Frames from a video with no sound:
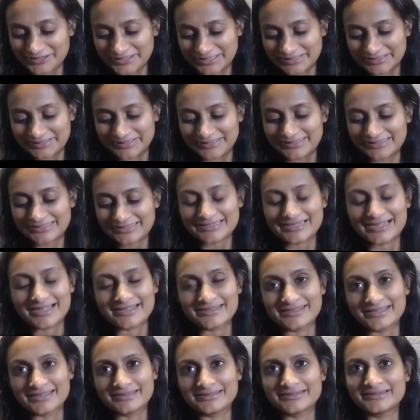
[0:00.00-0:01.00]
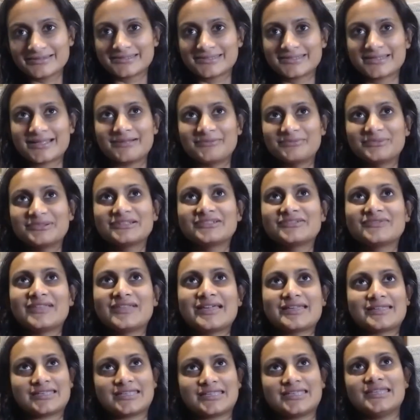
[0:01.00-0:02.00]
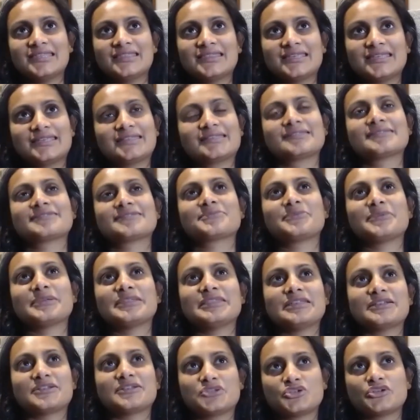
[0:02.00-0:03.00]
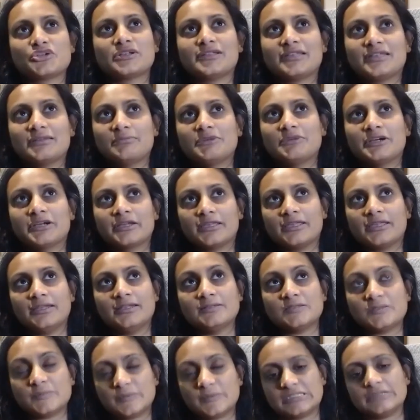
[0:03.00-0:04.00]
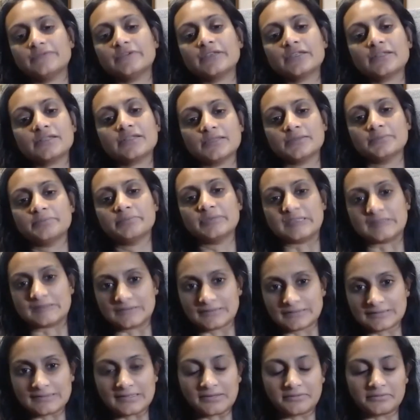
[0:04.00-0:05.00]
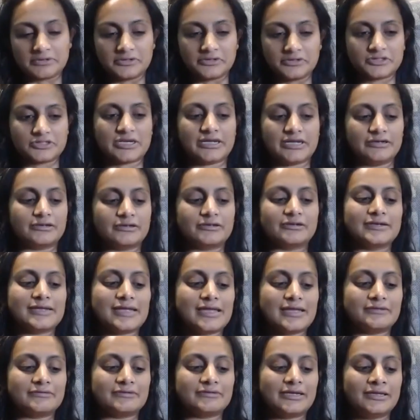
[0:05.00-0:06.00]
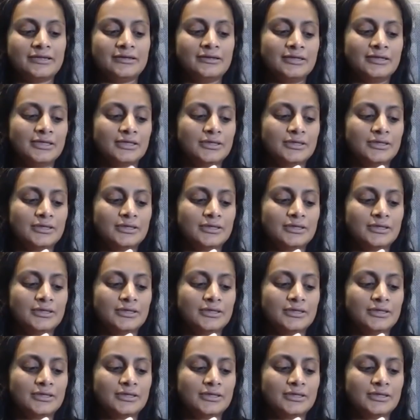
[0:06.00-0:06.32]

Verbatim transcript: seriously, I think there's a couple of like key things with the Australian market, and specifically the business that we were trying to create, right?